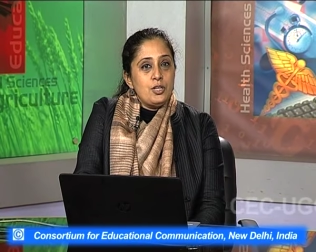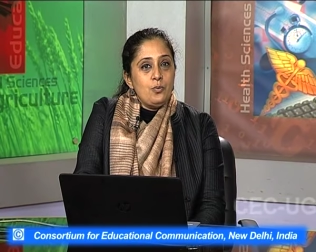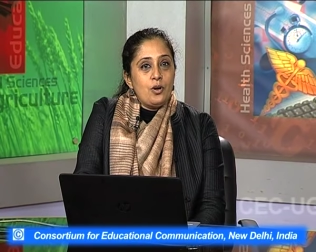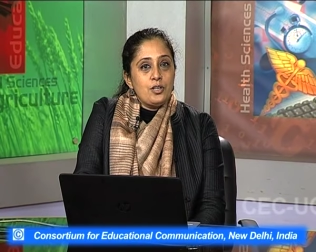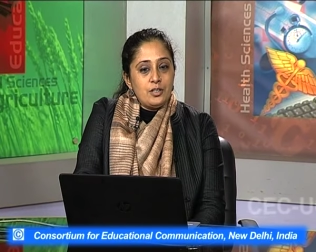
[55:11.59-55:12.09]

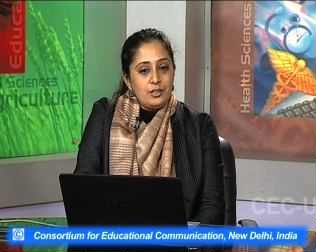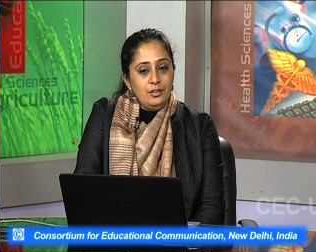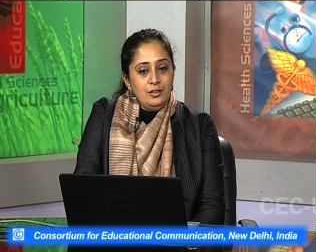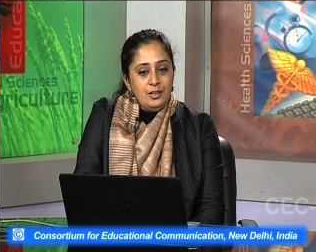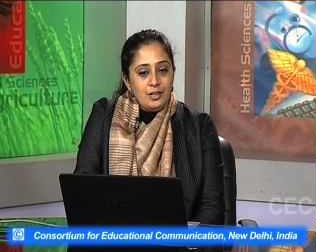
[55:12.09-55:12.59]
she wanted
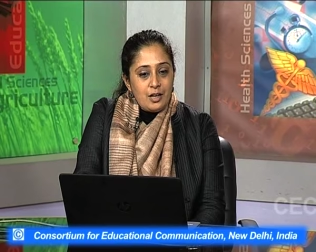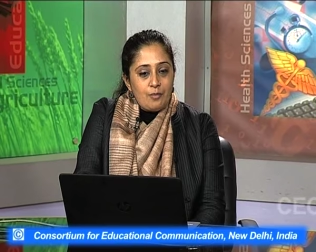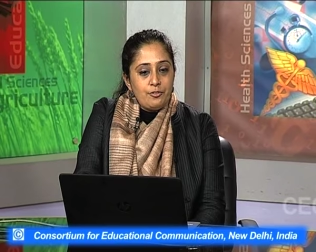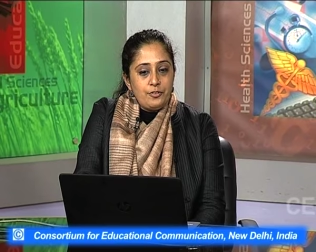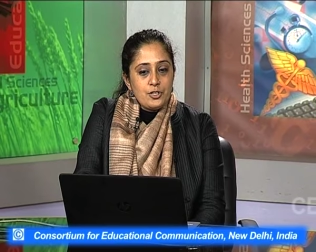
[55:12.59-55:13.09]
the
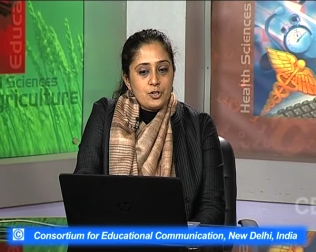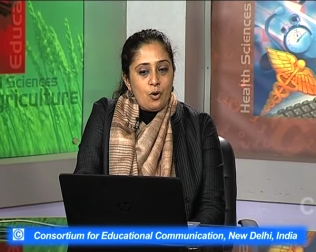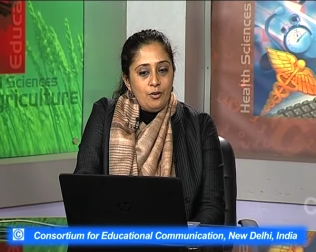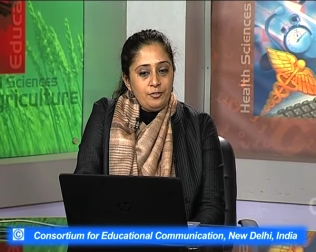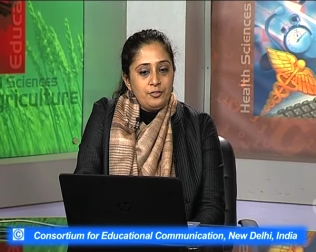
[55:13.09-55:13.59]
comfort
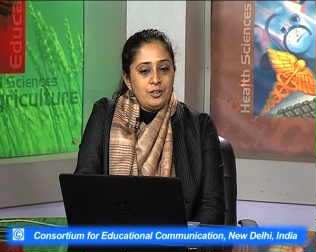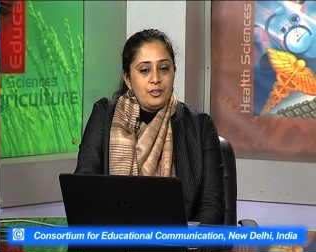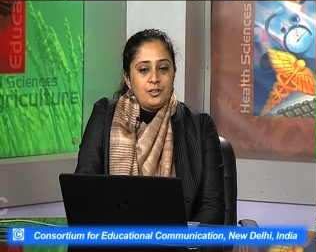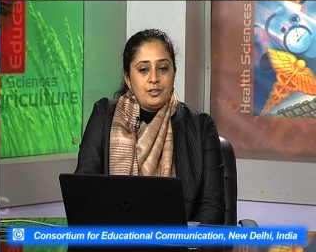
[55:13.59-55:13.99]
of,